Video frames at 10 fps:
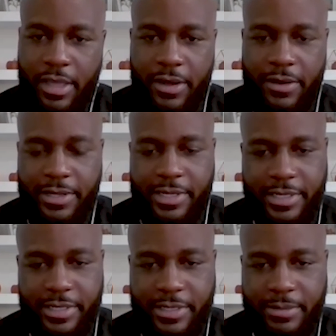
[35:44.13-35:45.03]
on
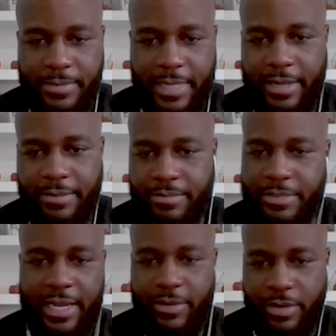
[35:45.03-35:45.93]
like
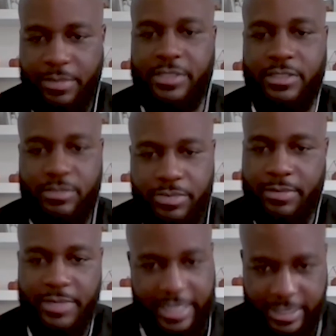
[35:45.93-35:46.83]
Black women's
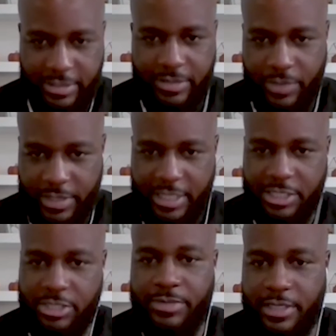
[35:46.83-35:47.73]
public health and what they
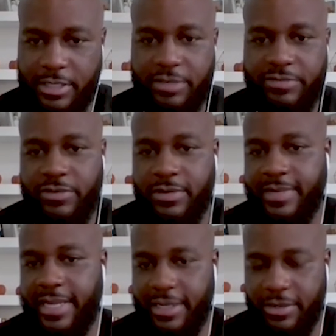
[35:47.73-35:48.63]
should be looking for
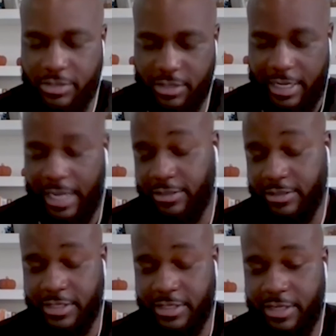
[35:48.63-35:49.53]
when they go to the doctor
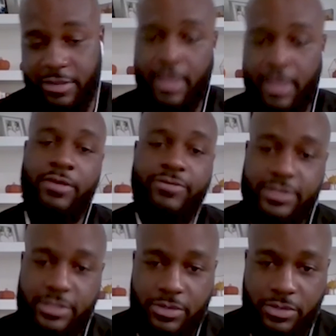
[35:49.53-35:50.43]
to get
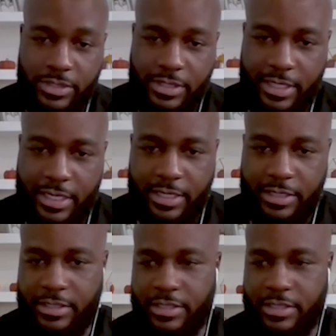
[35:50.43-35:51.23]
physicals and things.